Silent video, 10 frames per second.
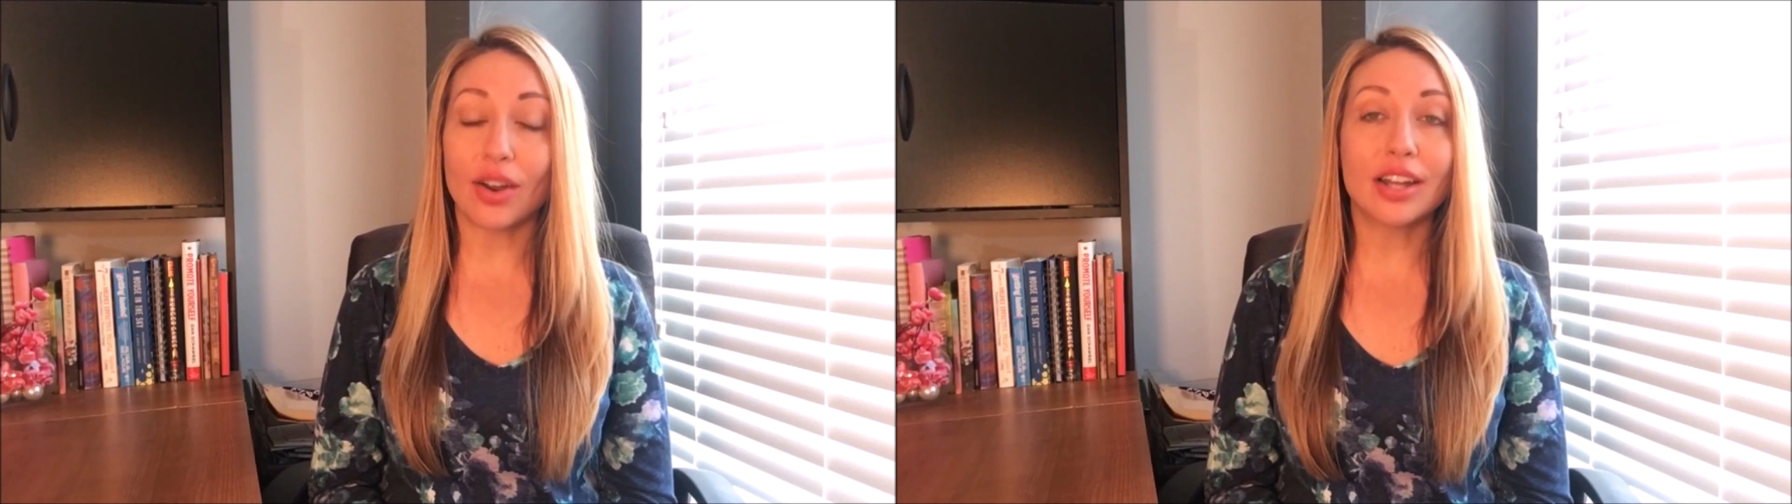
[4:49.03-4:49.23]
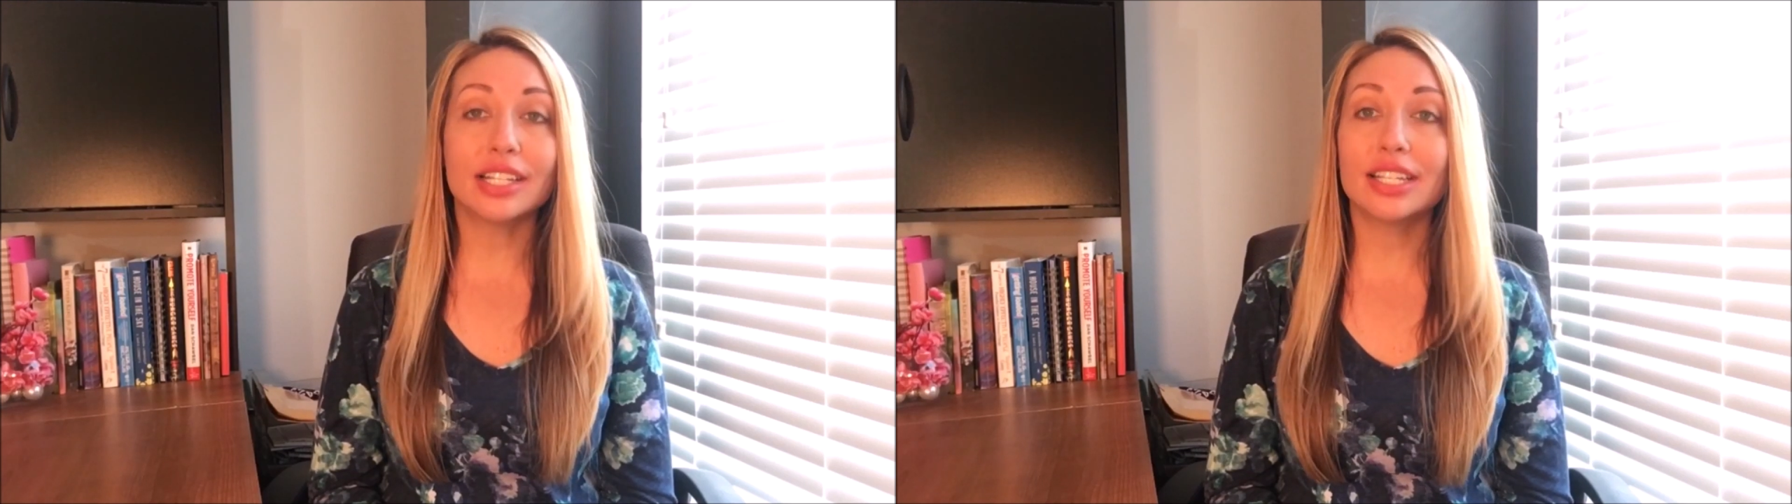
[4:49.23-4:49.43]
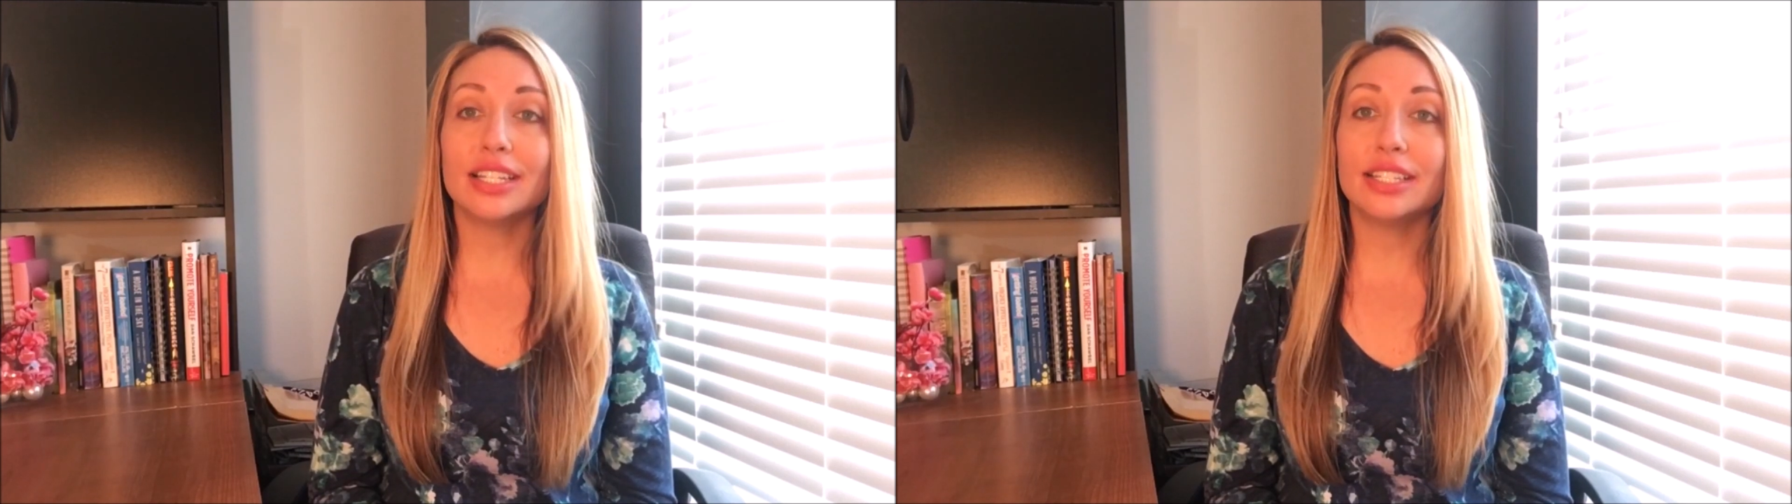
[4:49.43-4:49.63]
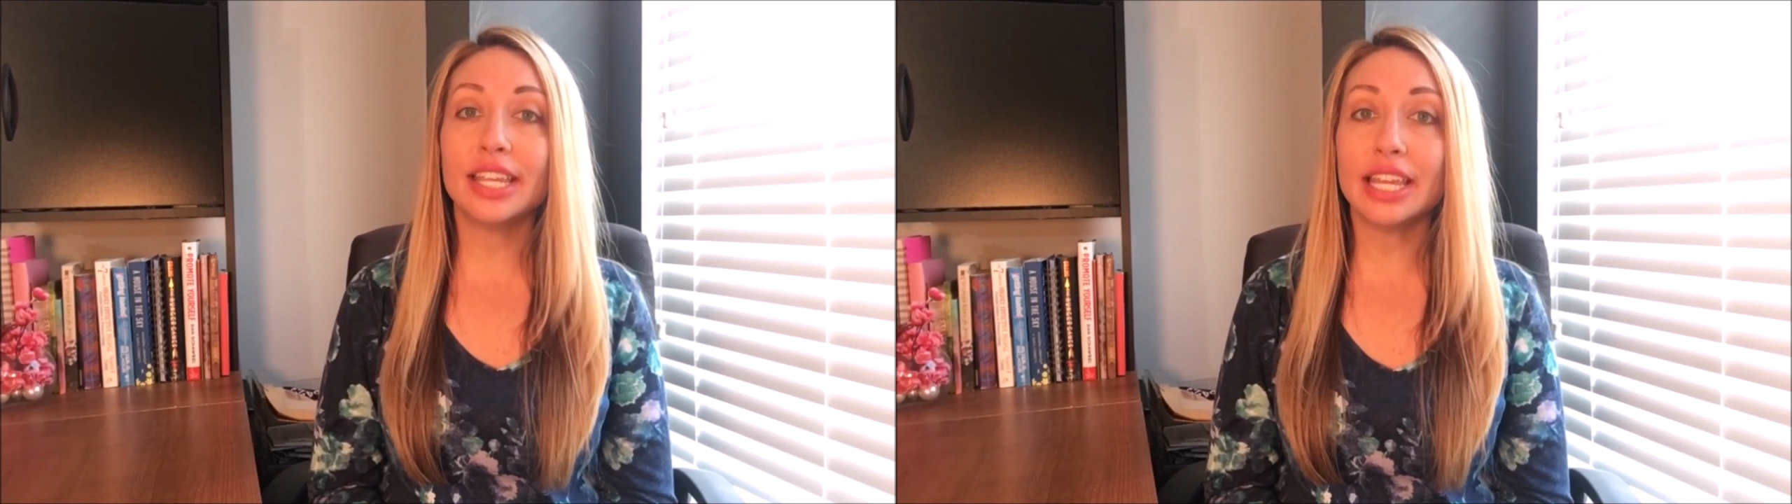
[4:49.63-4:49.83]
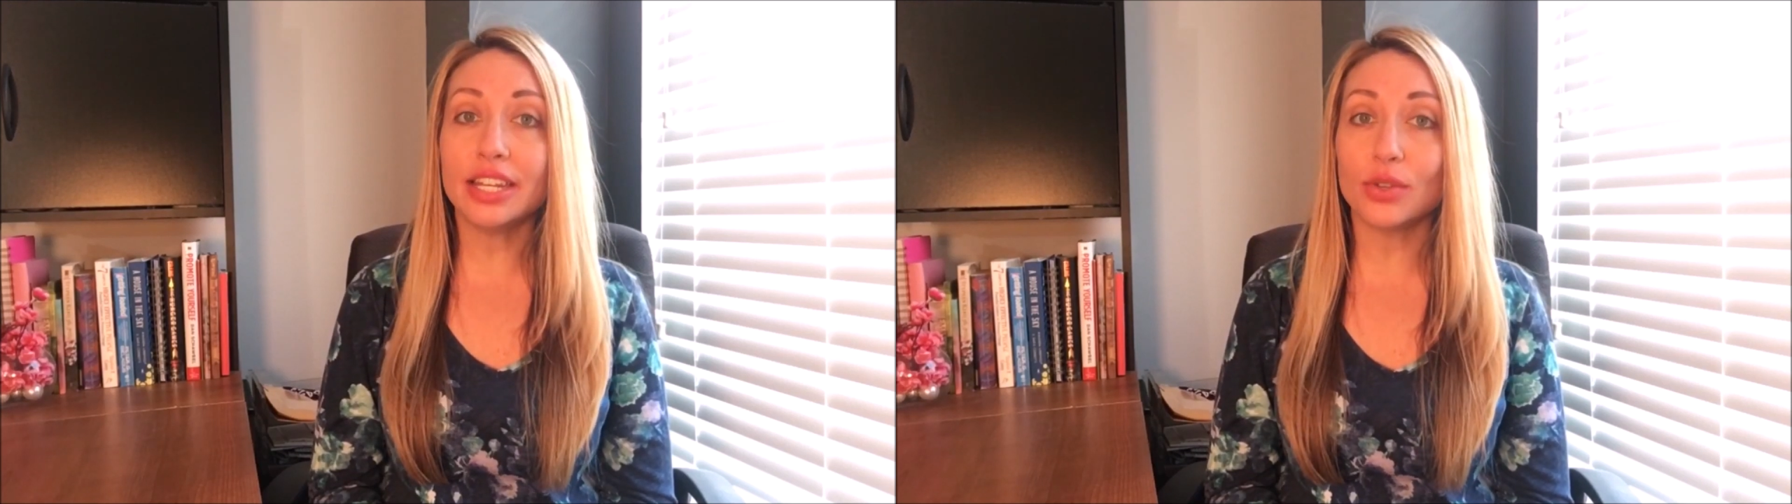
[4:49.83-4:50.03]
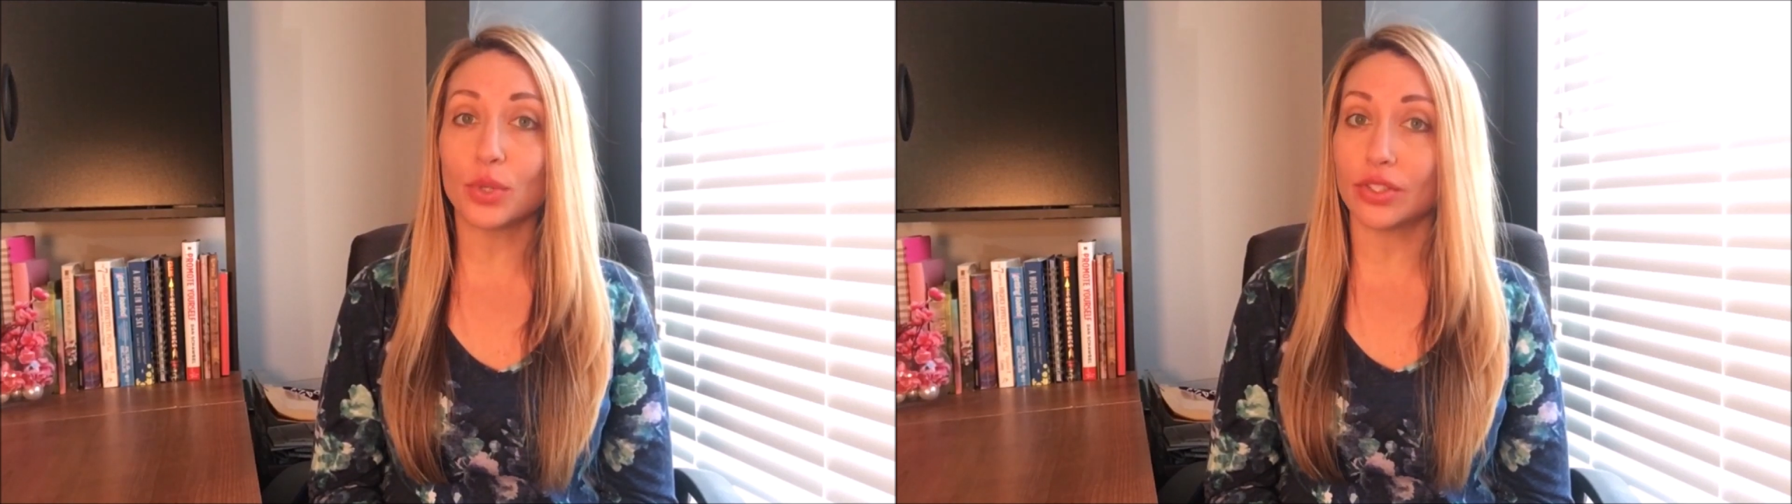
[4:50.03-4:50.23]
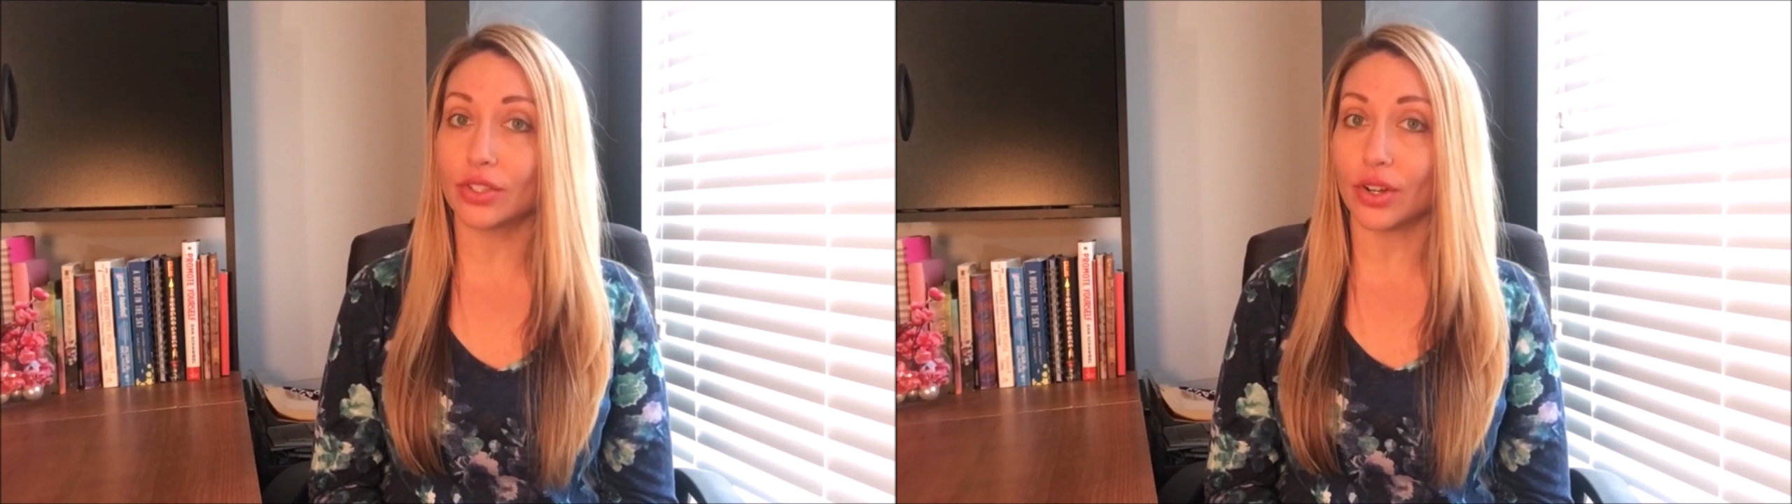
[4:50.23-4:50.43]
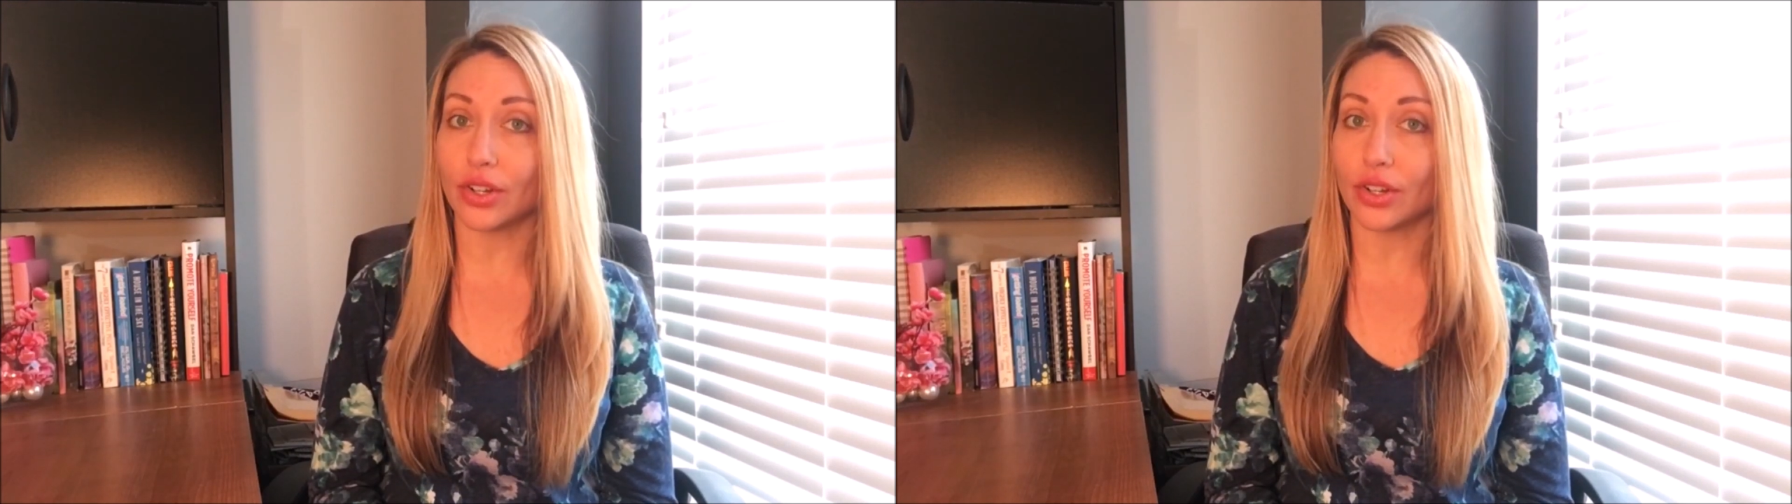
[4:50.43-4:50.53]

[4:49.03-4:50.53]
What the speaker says: of 200 individuals can